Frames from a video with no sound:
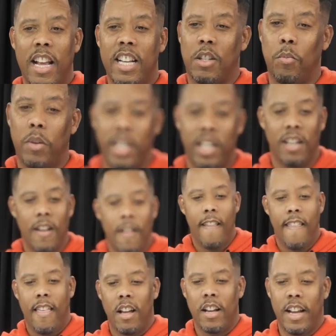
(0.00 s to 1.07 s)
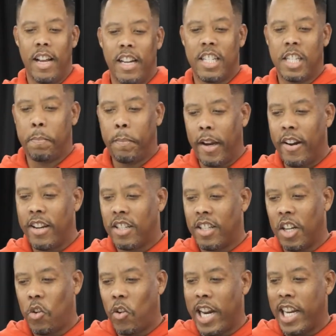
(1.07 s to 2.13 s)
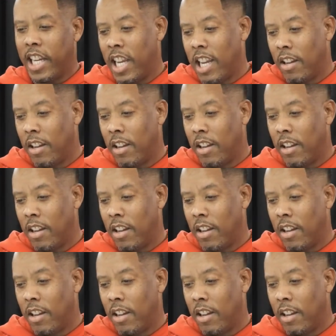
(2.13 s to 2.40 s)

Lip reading: as we experience the great